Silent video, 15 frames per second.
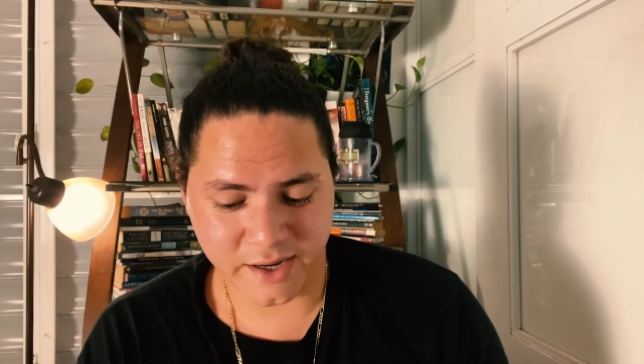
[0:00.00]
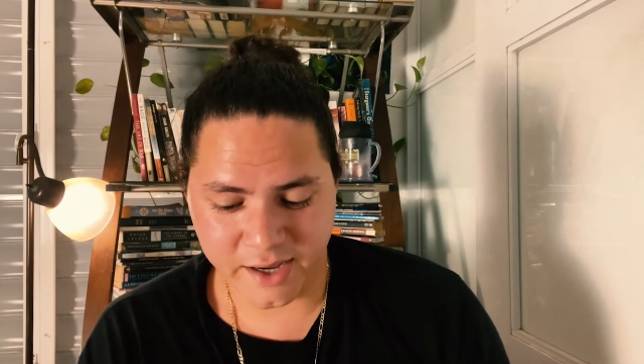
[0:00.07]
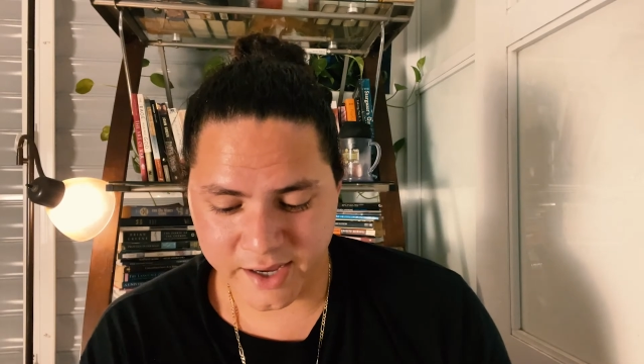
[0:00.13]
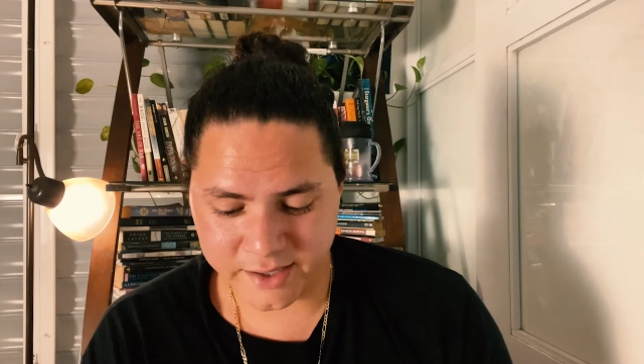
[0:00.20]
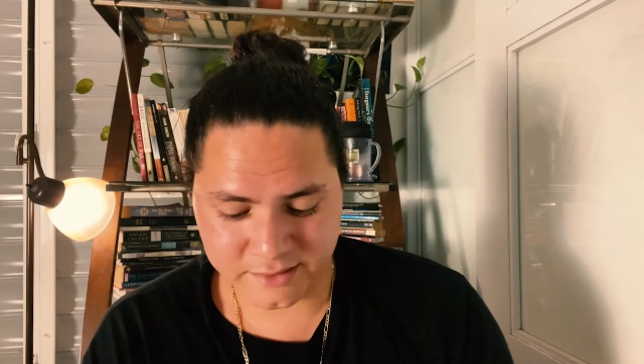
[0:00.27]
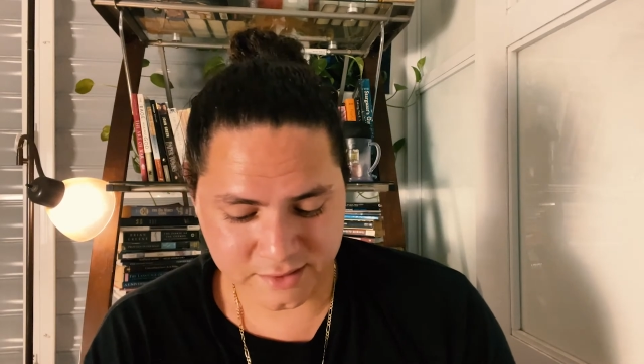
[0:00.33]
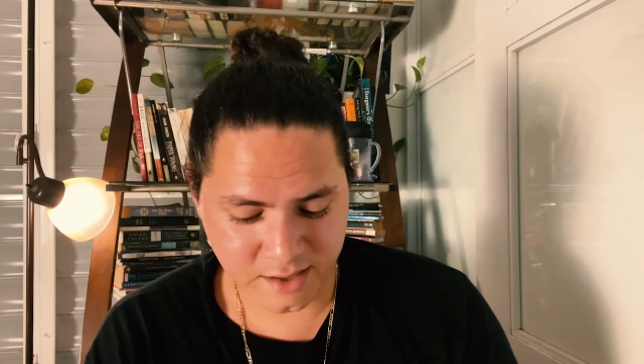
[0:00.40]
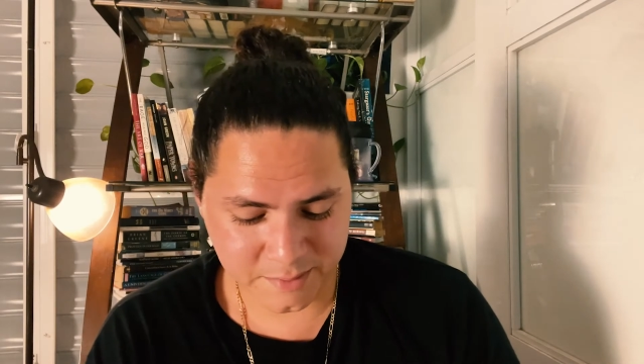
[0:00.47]

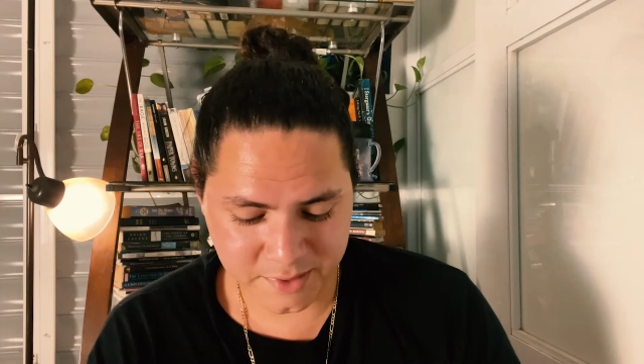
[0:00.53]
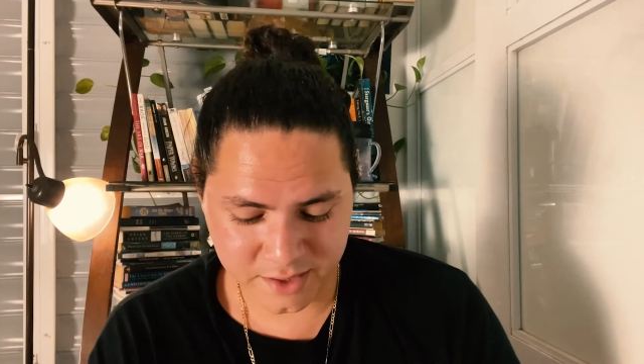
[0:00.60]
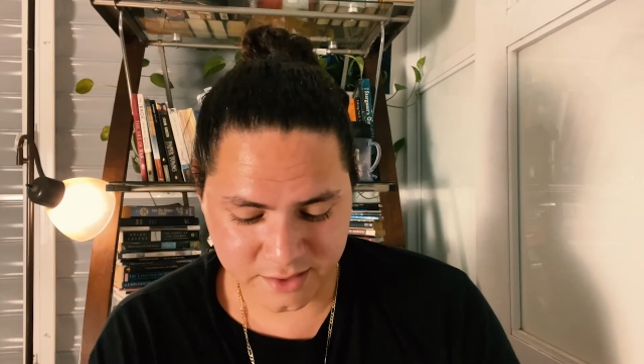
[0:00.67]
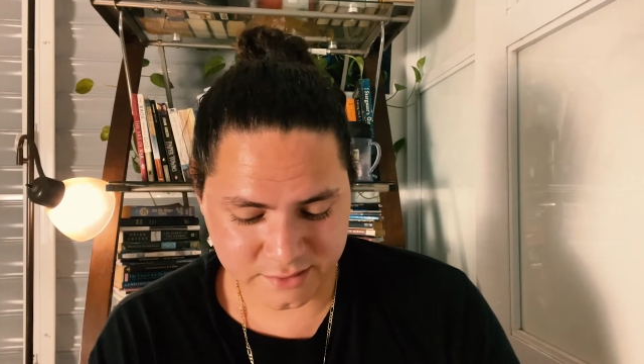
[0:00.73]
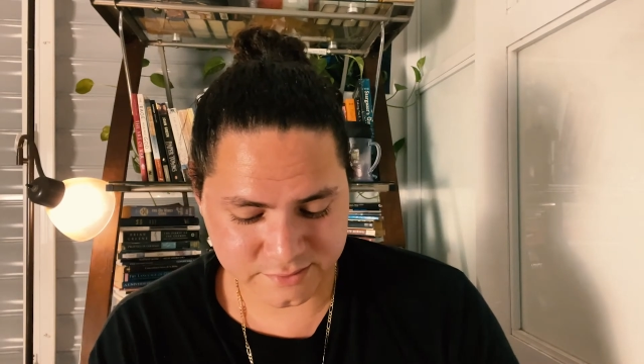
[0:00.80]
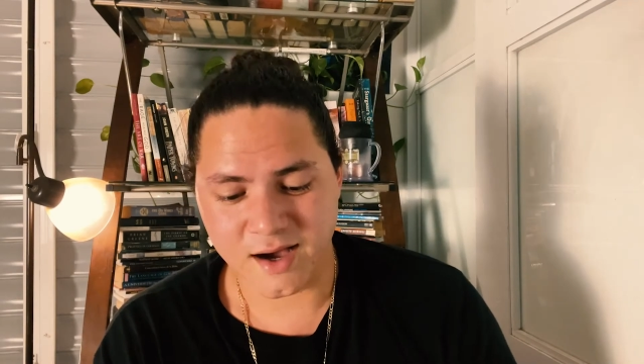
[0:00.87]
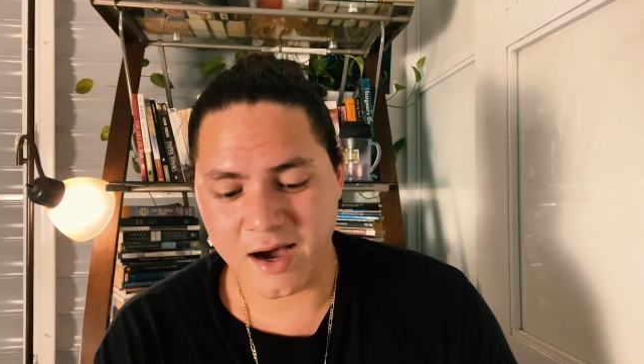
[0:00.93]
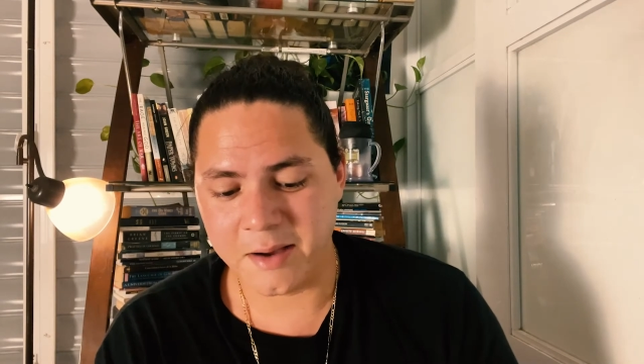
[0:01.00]
I
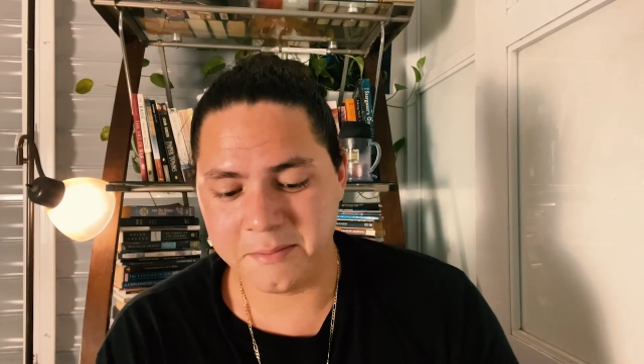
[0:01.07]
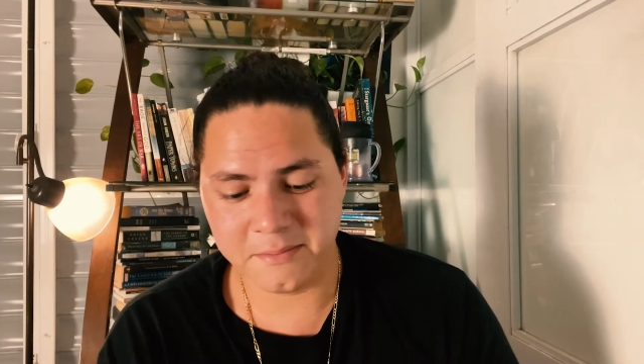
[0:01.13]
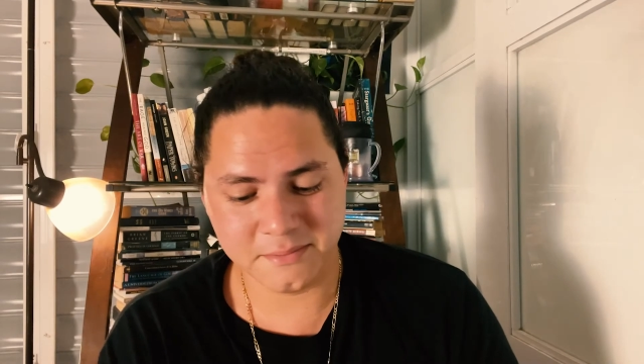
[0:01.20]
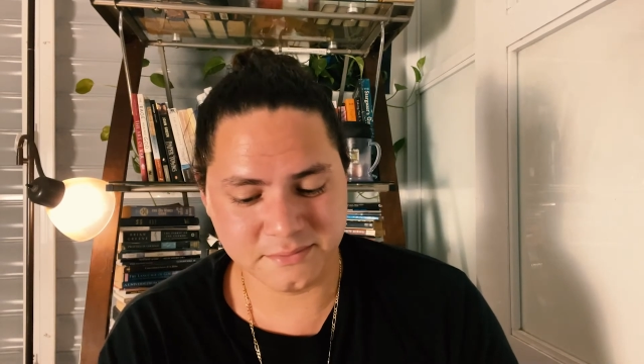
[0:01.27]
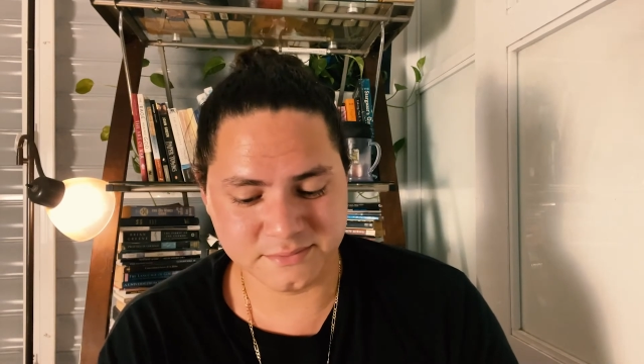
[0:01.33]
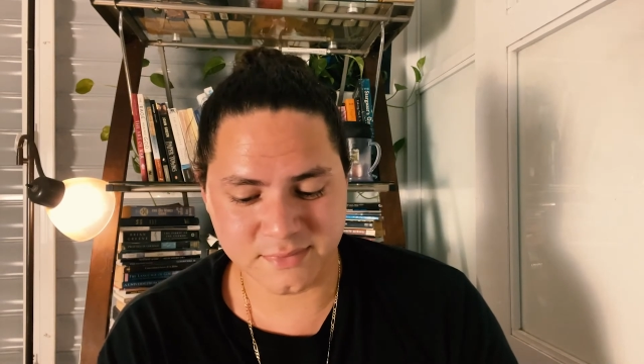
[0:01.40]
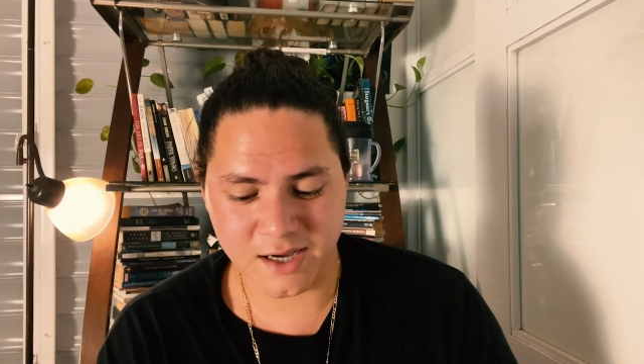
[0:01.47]
mean, I'm